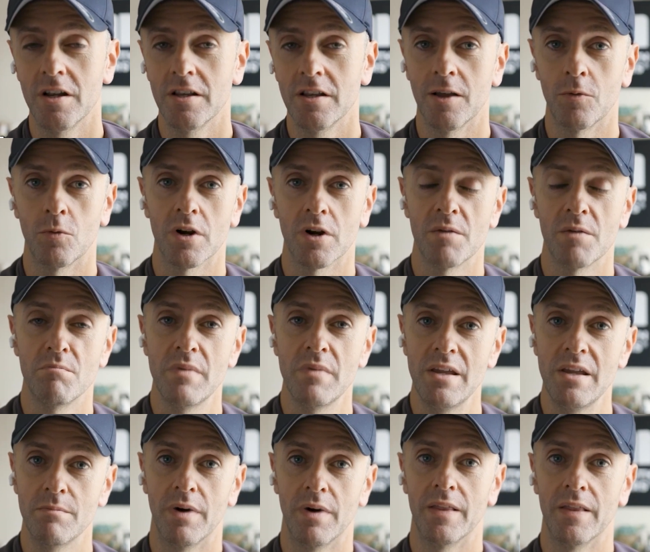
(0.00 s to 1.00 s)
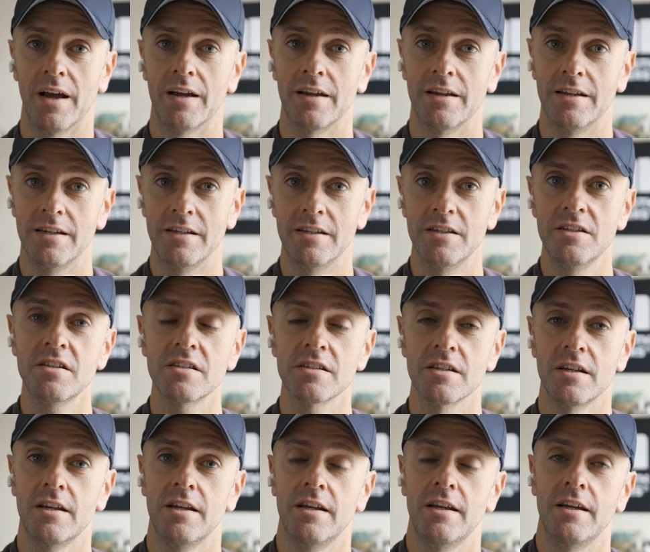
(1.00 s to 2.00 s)
And what I mean by that is
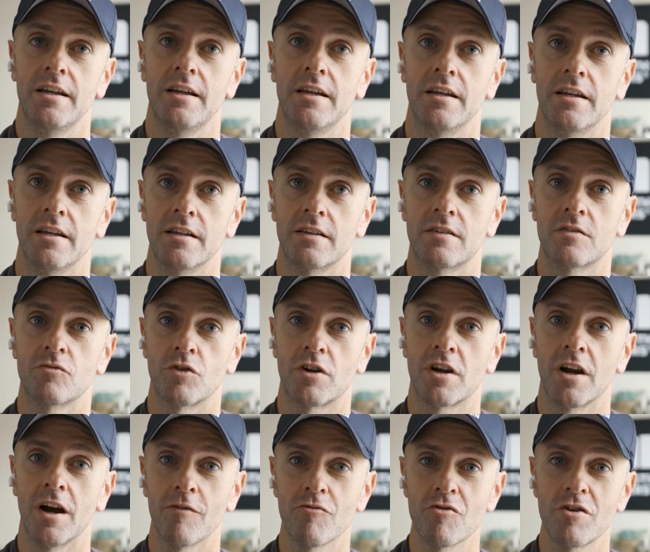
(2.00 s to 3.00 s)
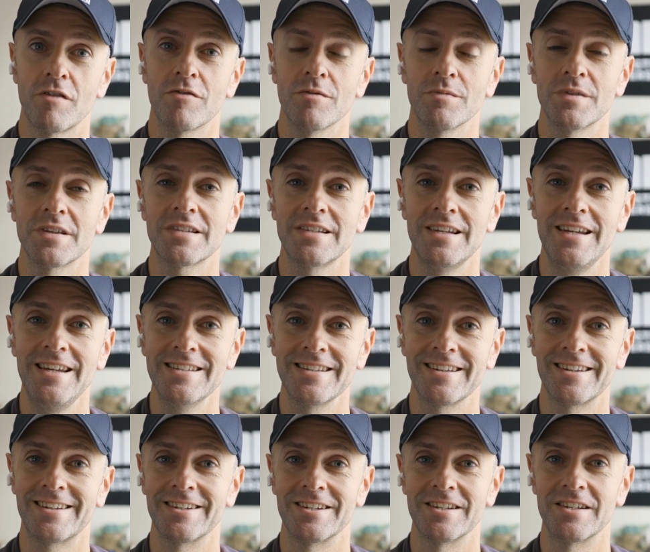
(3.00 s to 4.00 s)
it's recovering from the
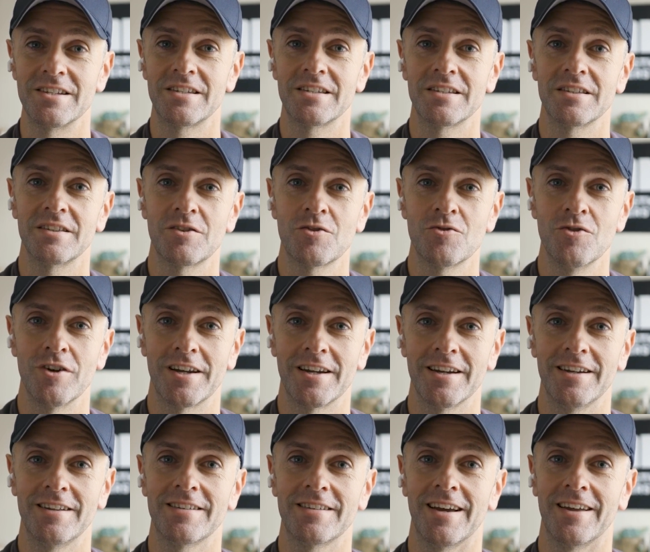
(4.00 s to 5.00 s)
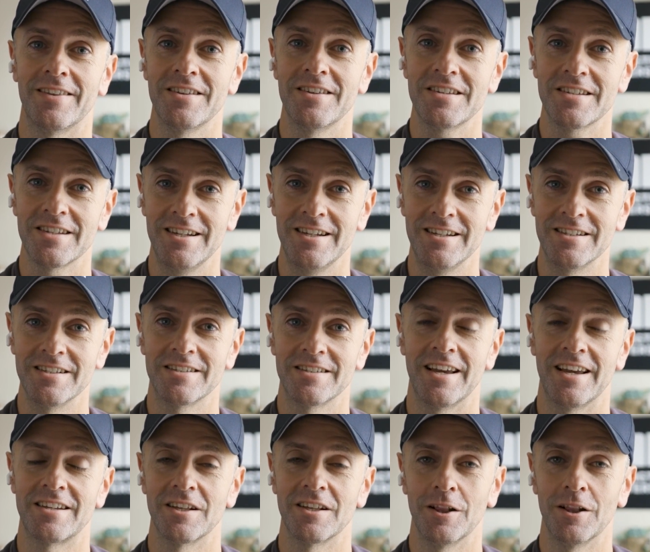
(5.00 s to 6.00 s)
season because cricket and the season
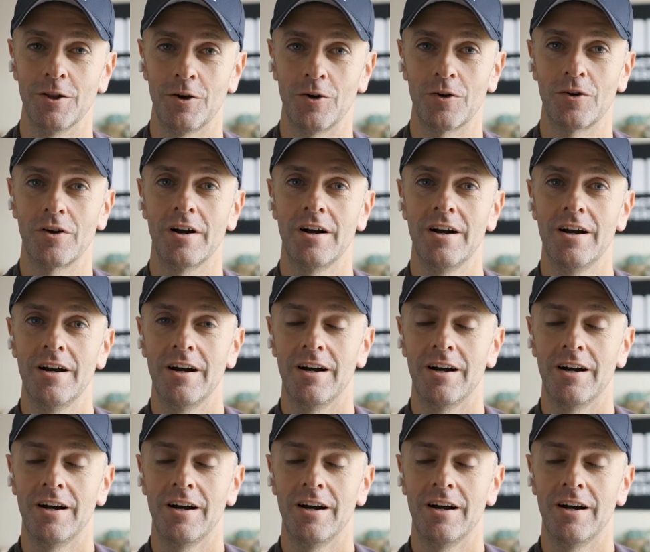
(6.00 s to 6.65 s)
takes a long